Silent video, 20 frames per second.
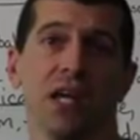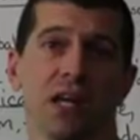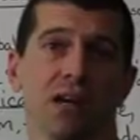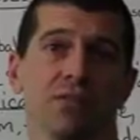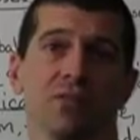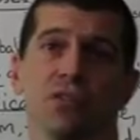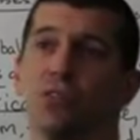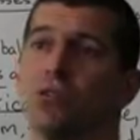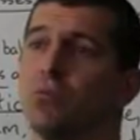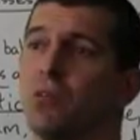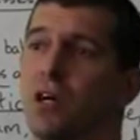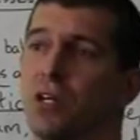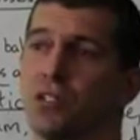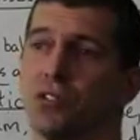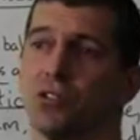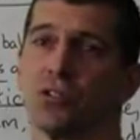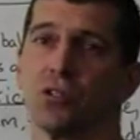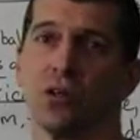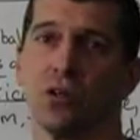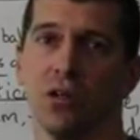have too
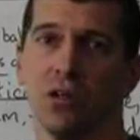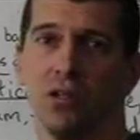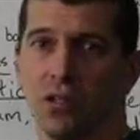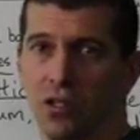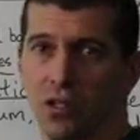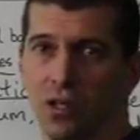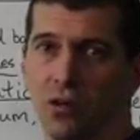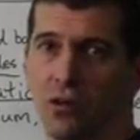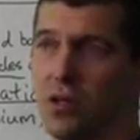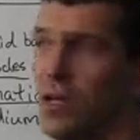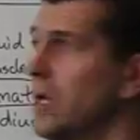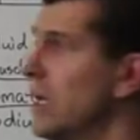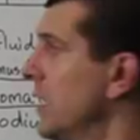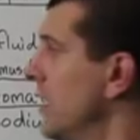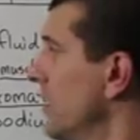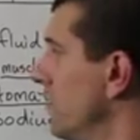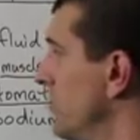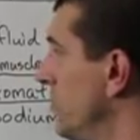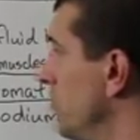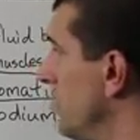much, you know.
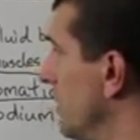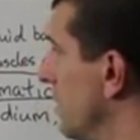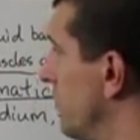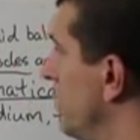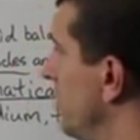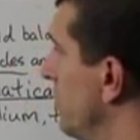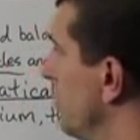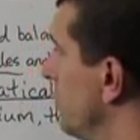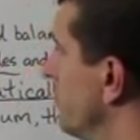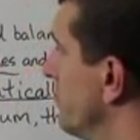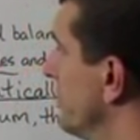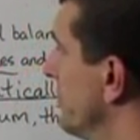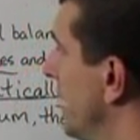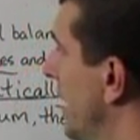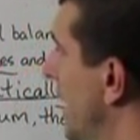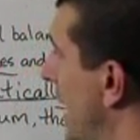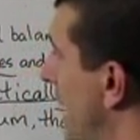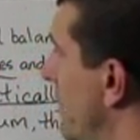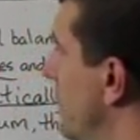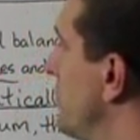If you
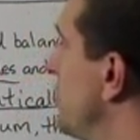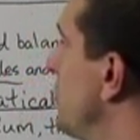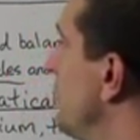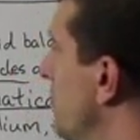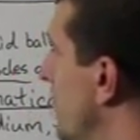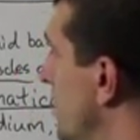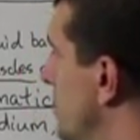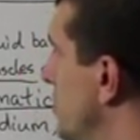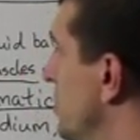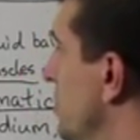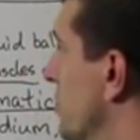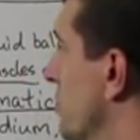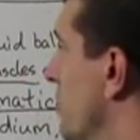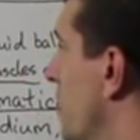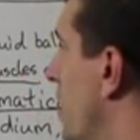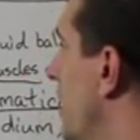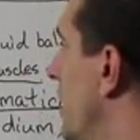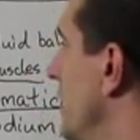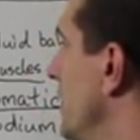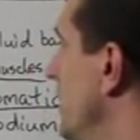have too much in your
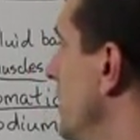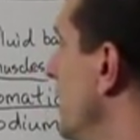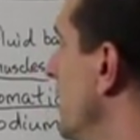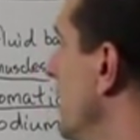body's